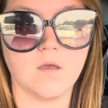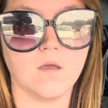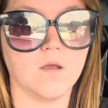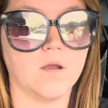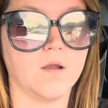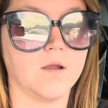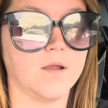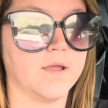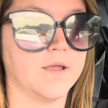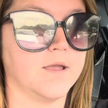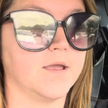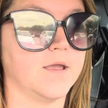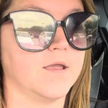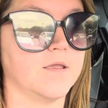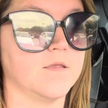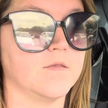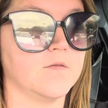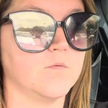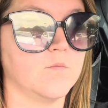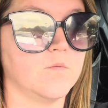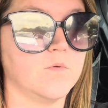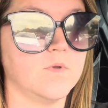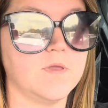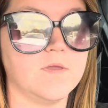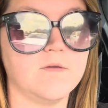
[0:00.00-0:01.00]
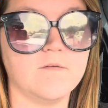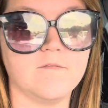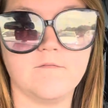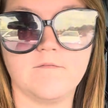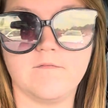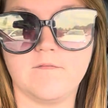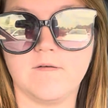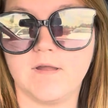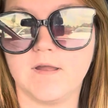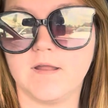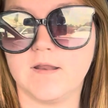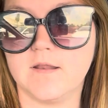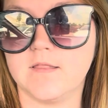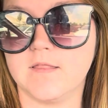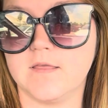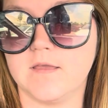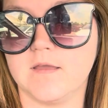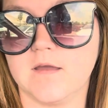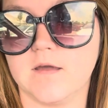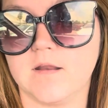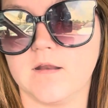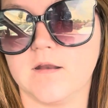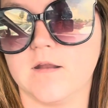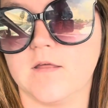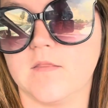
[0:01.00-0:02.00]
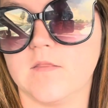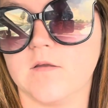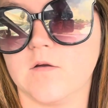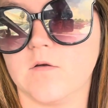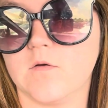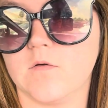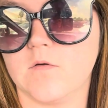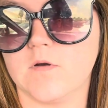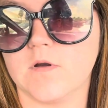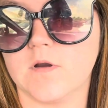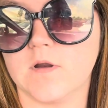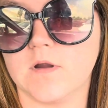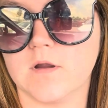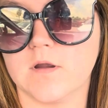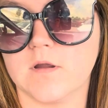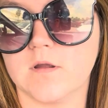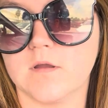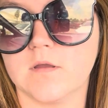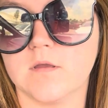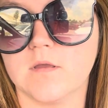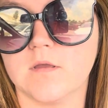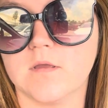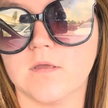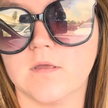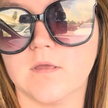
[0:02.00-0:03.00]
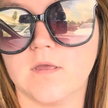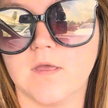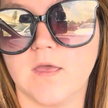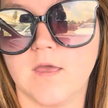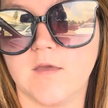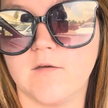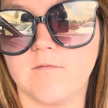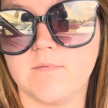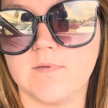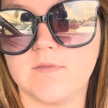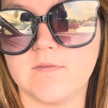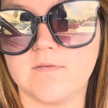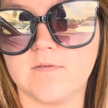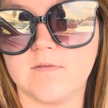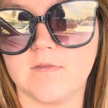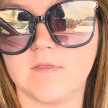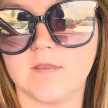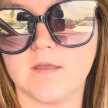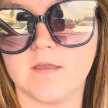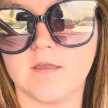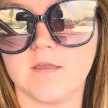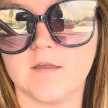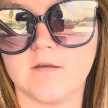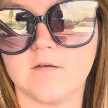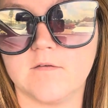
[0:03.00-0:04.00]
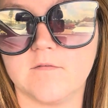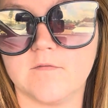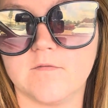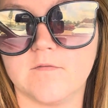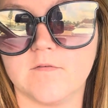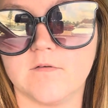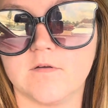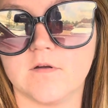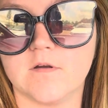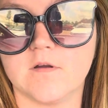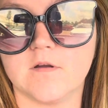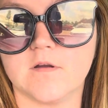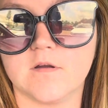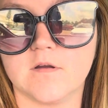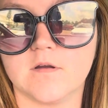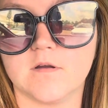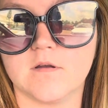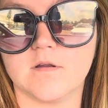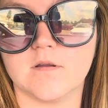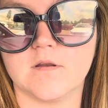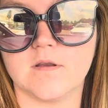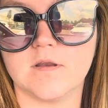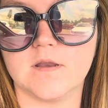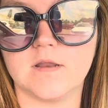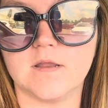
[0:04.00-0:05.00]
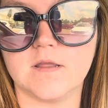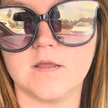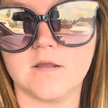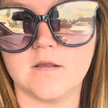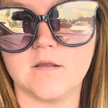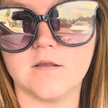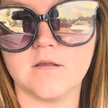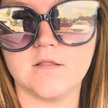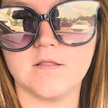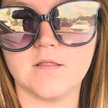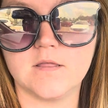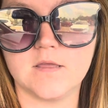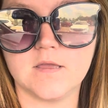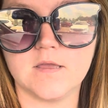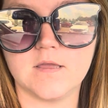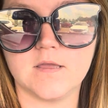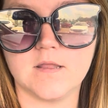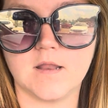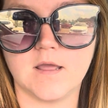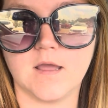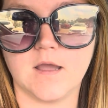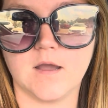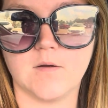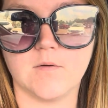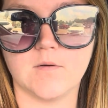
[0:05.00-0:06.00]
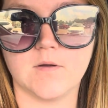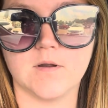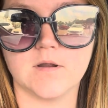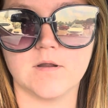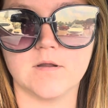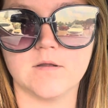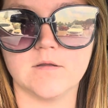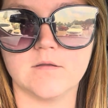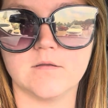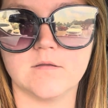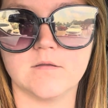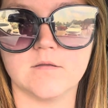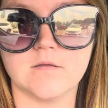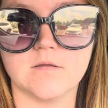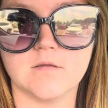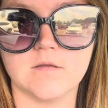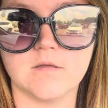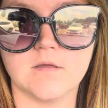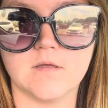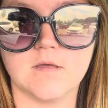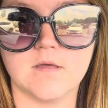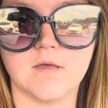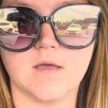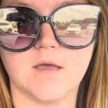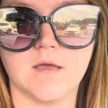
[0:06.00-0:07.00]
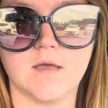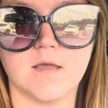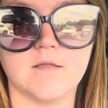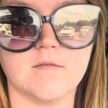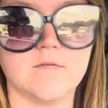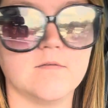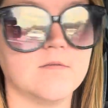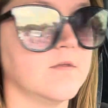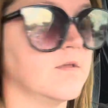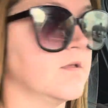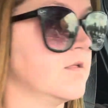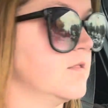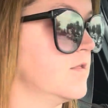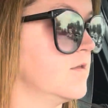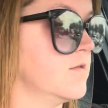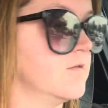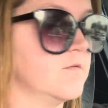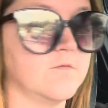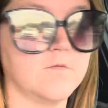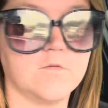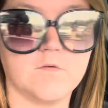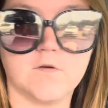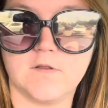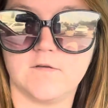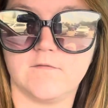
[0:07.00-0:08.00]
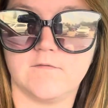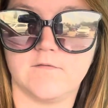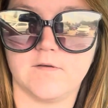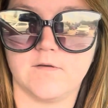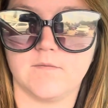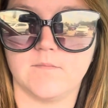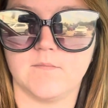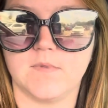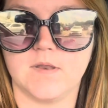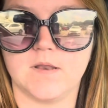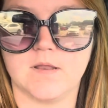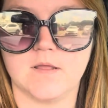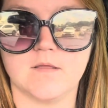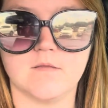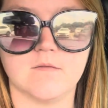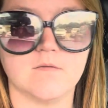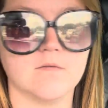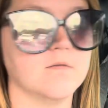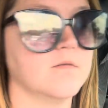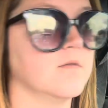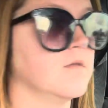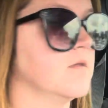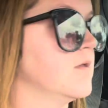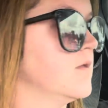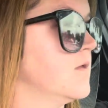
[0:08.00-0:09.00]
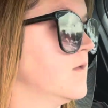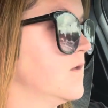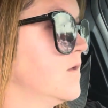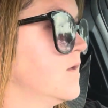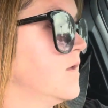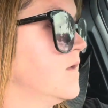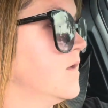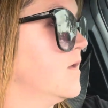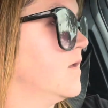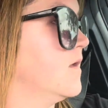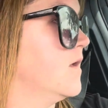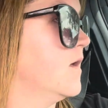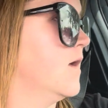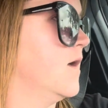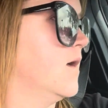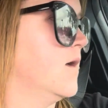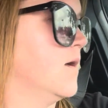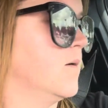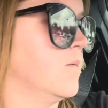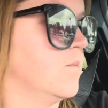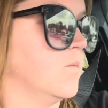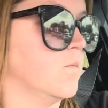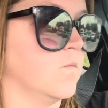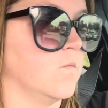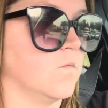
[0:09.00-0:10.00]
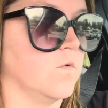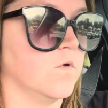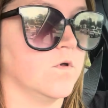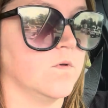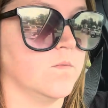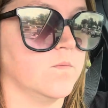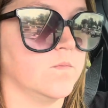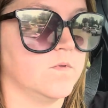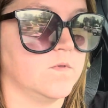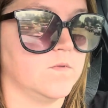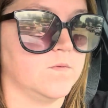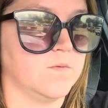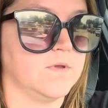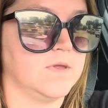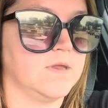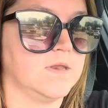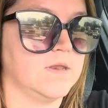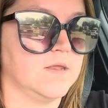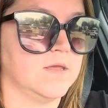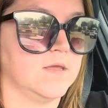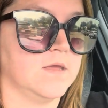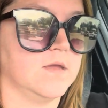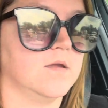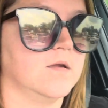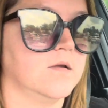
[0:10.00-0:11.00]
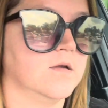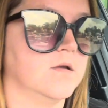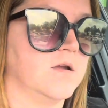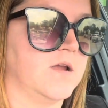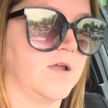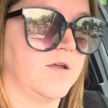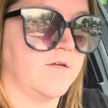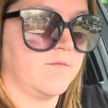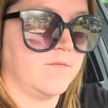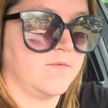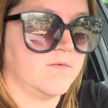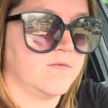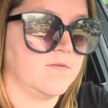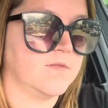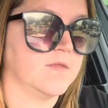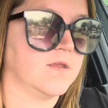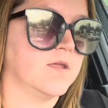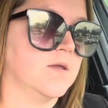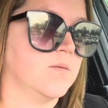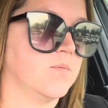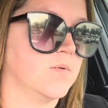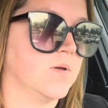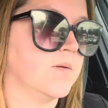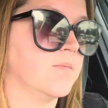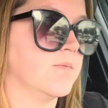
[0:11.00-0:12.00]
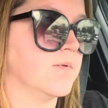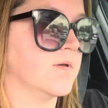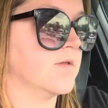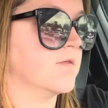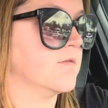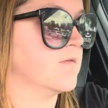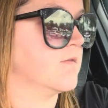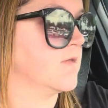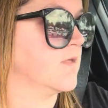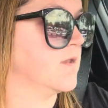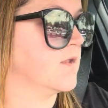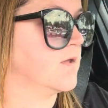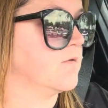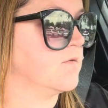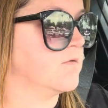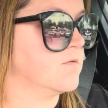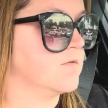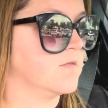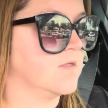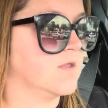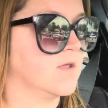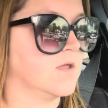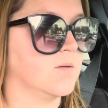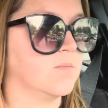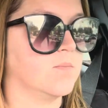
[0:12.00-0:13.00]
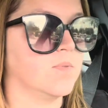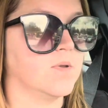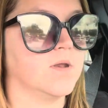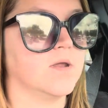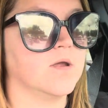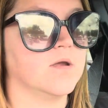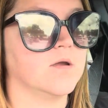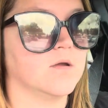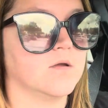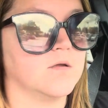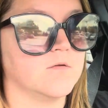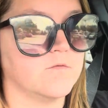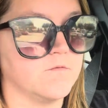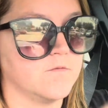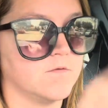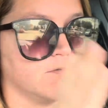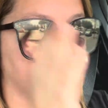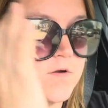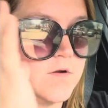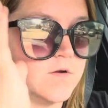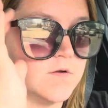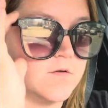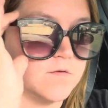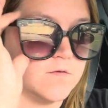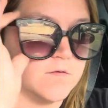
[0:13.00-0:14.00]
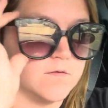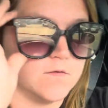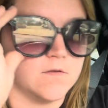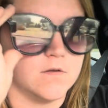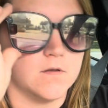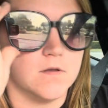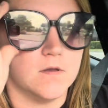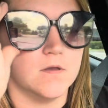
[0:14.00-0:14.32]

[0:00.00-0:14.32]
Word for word: Alright guys, we finally got another order. I've been sitting here for nearly an hour. I'd say at least 45 minutes. Um, well, between here, I've been sitting at Publix and I was sitting at Panera first.